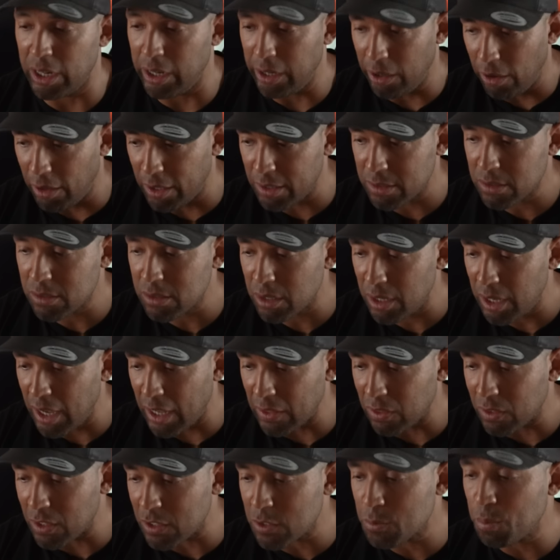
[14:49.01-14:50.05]
And honestly,
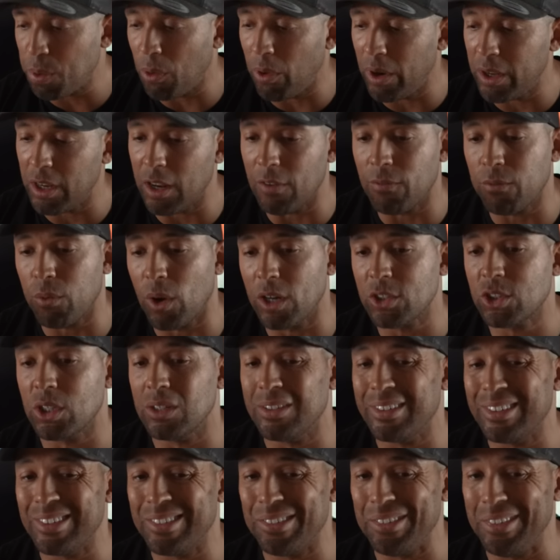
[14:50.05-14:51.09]
at this point, if Russia
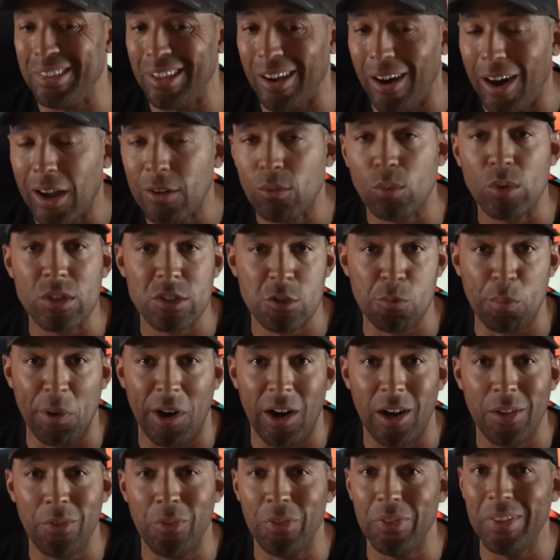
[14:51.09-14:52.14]
does not
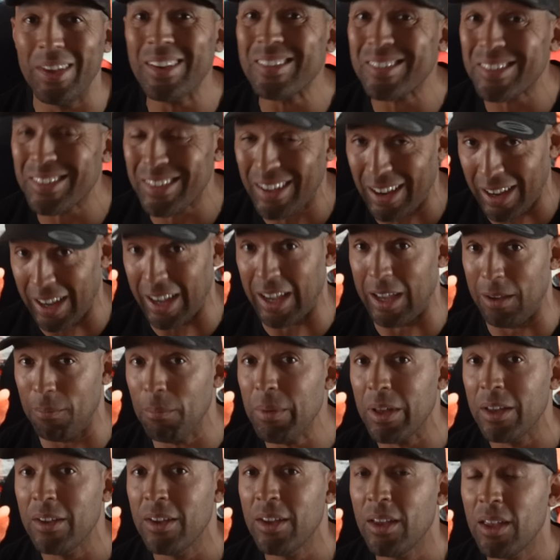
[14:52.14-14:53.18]
respond this
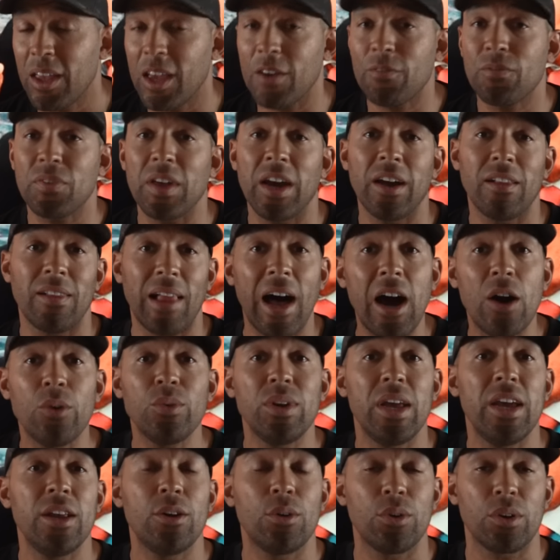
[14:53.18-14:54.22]
time if they allow
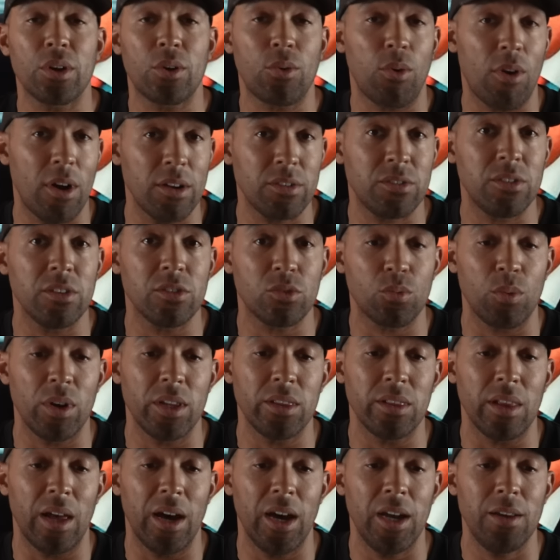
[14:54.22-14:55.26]
NATO to cross this
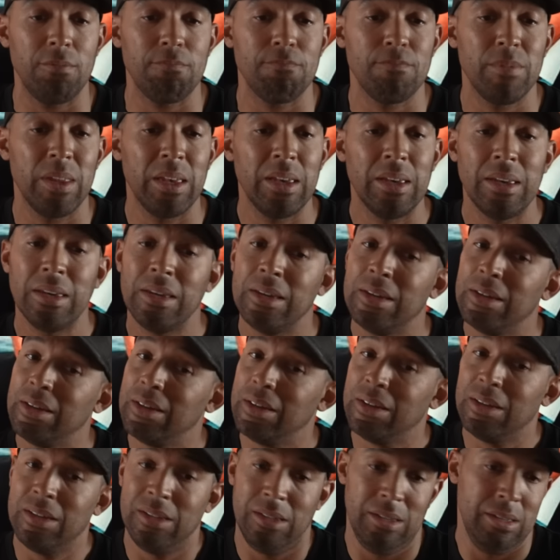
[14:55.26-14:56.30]
red line,
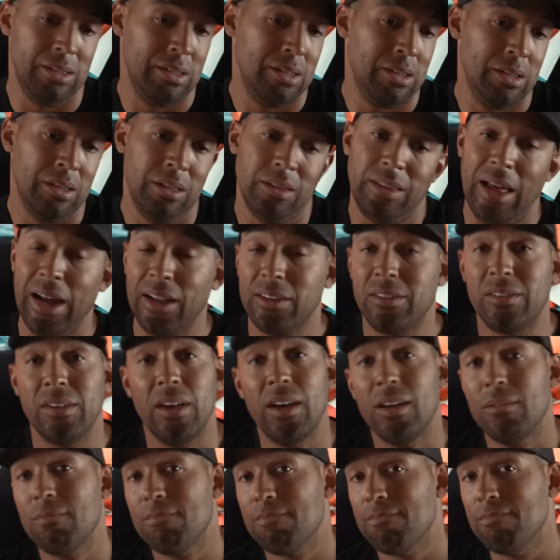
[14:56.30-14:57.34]
that's
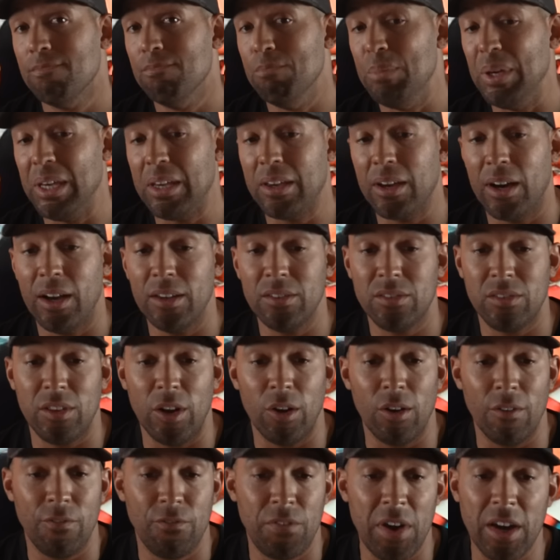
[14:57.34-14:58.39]
it, because
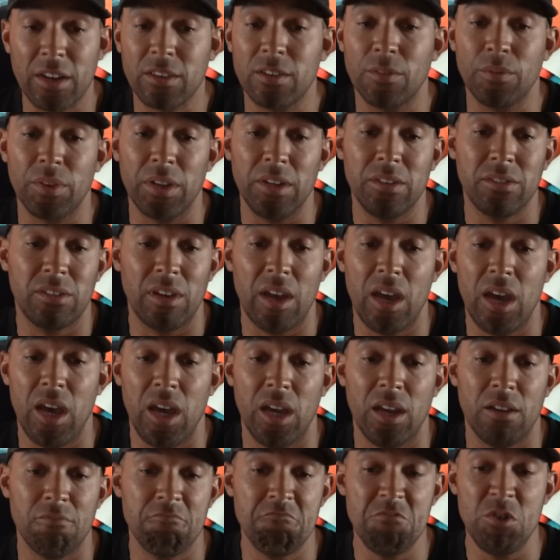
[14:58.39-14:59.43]
they're effectively
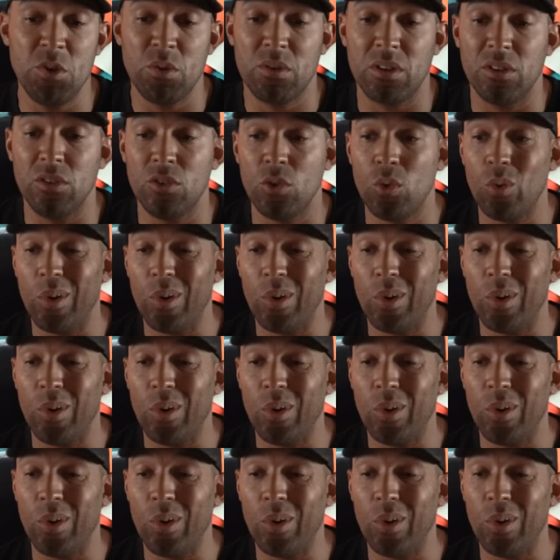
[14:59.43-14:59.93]
saying you can do